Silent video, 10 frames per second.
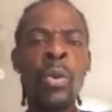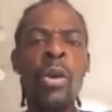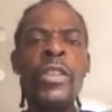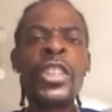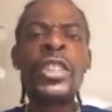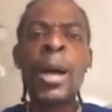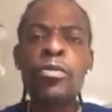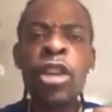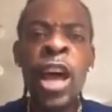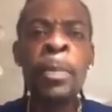We for stop
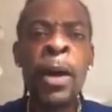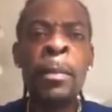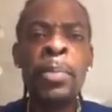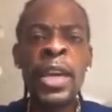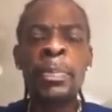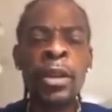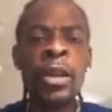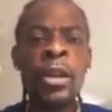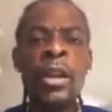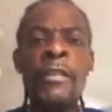rely upon people.
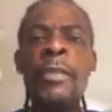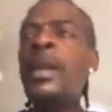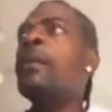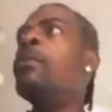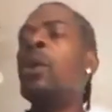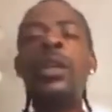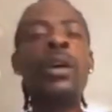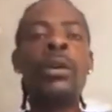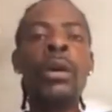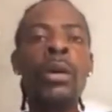
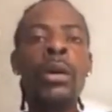Yo,